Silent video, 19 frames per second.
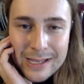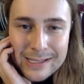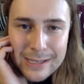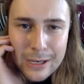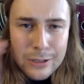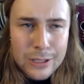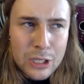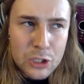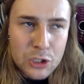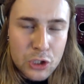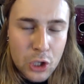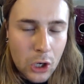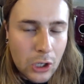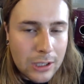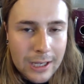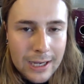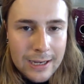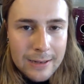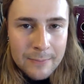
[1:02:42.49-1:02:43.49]
It's only
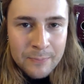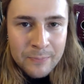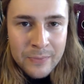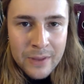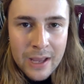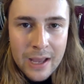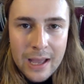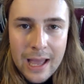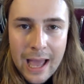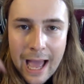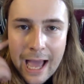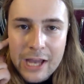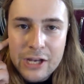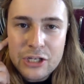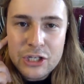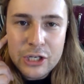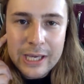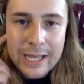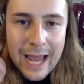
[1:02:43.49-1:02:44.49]
$1,
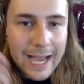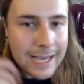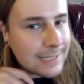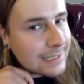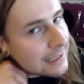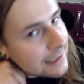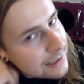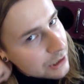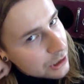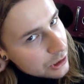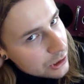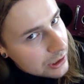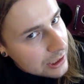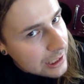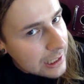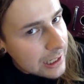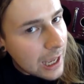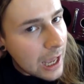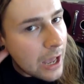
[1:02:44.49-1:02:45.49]
and you get access to
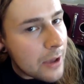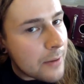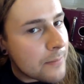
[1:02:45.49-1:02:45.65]
the